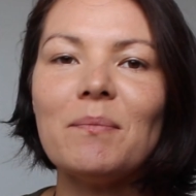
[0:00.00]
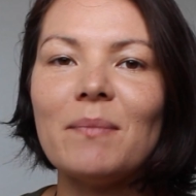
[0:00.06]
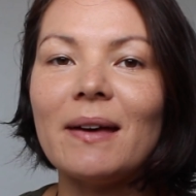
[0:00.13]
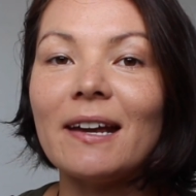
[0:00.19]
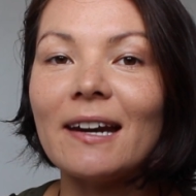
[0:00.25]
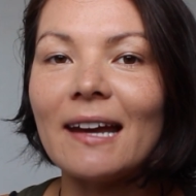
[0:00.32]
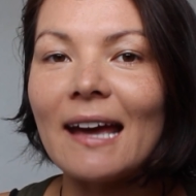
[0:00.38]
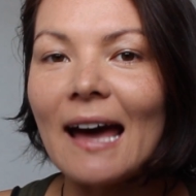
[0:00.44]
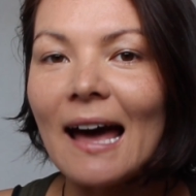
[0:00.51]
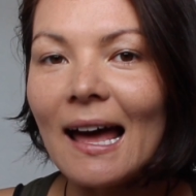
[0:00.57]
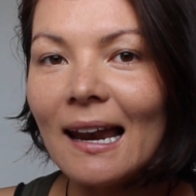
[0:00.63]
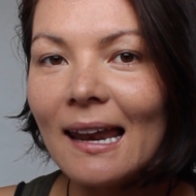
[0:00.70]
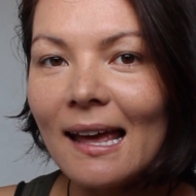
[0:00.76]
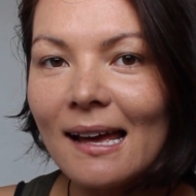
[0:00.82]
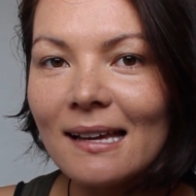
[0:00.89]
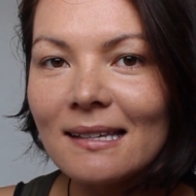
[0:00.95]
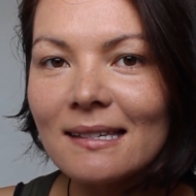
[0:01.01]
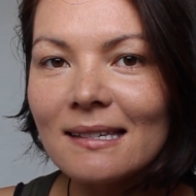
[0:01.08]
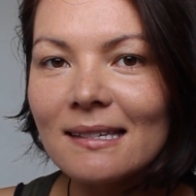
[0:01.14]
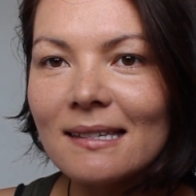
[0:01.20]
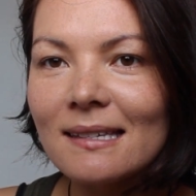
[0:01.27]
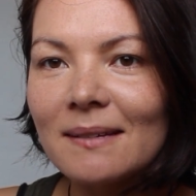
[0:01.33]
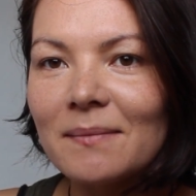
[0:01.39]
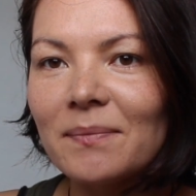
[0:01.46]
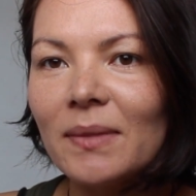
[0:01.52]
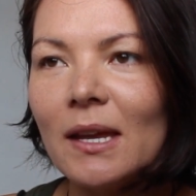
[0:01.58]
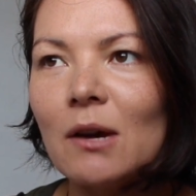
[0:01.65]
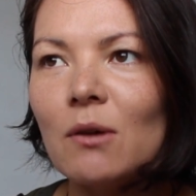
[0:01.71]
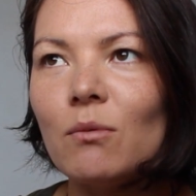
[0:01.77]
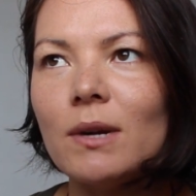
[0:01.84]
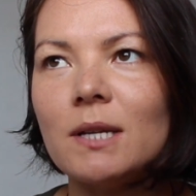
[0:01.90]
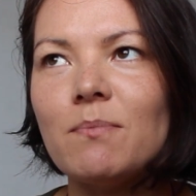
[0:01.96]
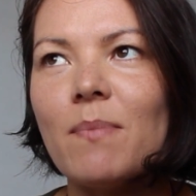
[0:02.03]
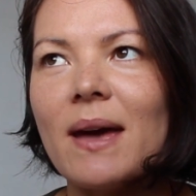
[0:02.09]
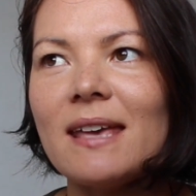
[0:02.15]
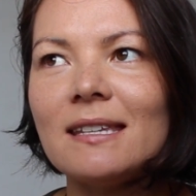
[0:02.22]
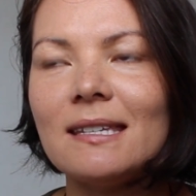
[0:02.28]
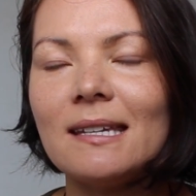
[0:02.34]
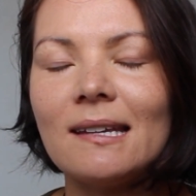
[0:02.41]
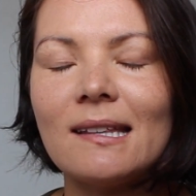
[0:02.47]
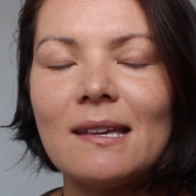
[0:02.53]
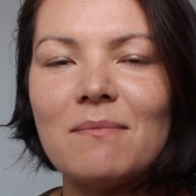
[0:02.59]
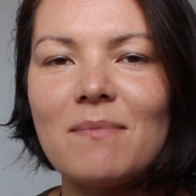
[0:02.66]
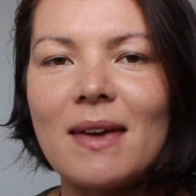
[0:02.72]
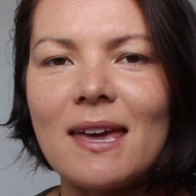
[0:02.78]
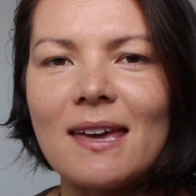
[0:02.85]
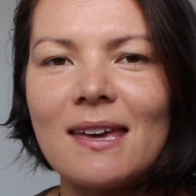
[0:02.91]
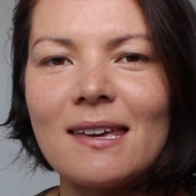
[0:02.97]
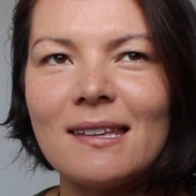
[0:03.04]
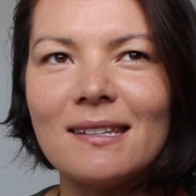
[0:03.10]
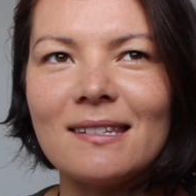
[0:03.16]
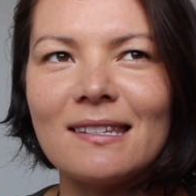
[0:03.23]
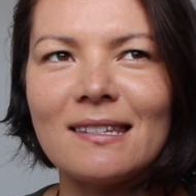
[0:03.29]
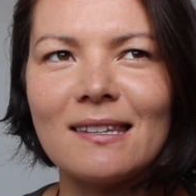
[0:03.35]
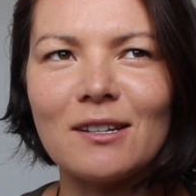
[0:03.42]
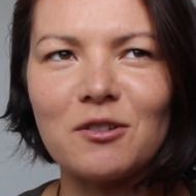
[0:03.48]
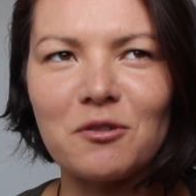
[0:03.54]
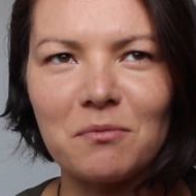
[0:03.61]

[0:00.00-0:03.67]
me regalas, which basically means,